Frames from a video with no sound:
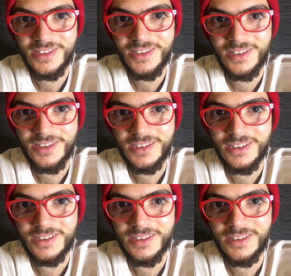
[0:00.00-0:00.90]

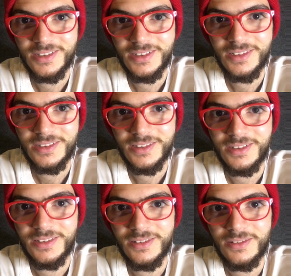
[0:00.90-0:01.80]

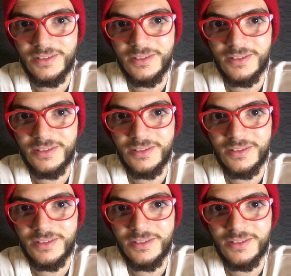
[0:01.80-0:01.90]
Nothing is said.